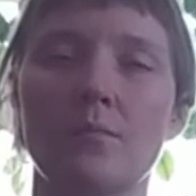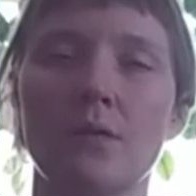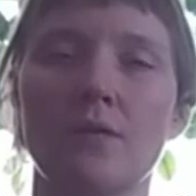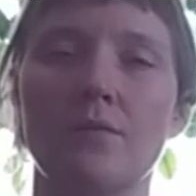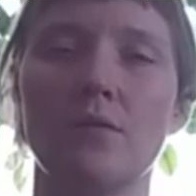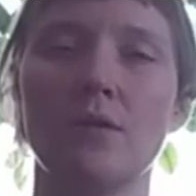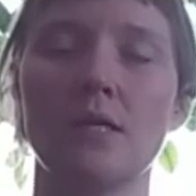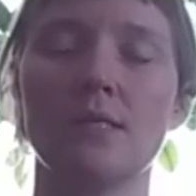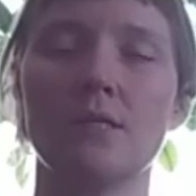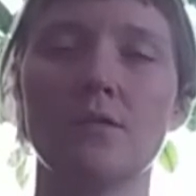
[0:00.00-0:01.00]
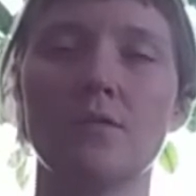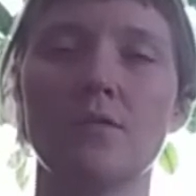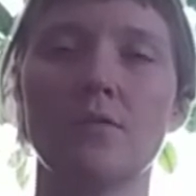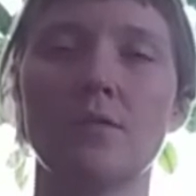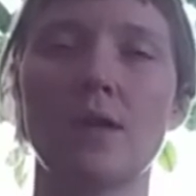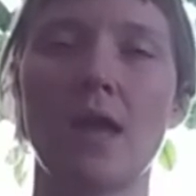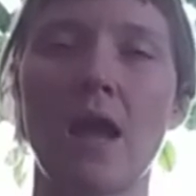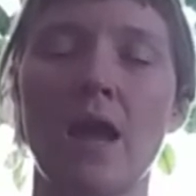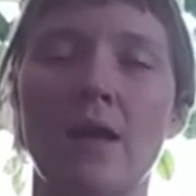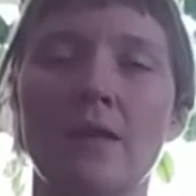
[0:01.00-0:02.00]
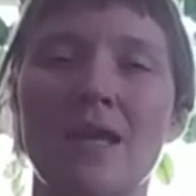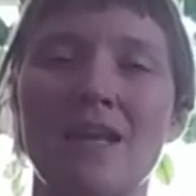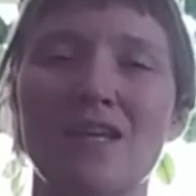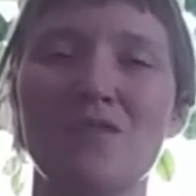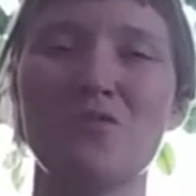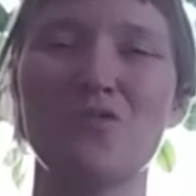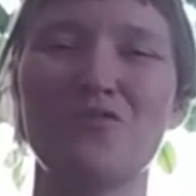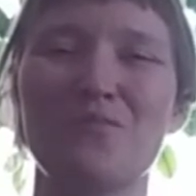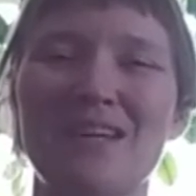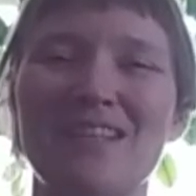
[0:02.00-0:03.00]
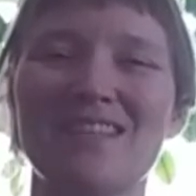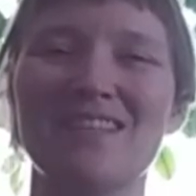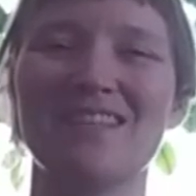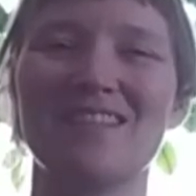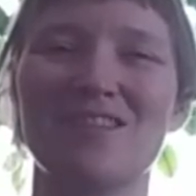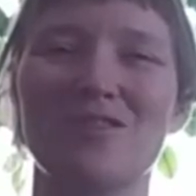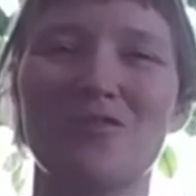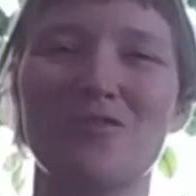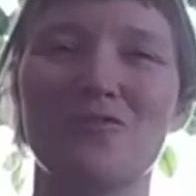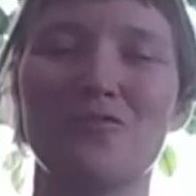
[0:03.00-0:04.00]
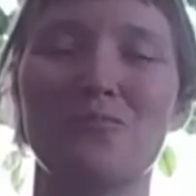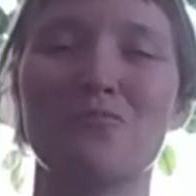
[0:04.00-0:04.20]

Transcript: but if you need to add any movements to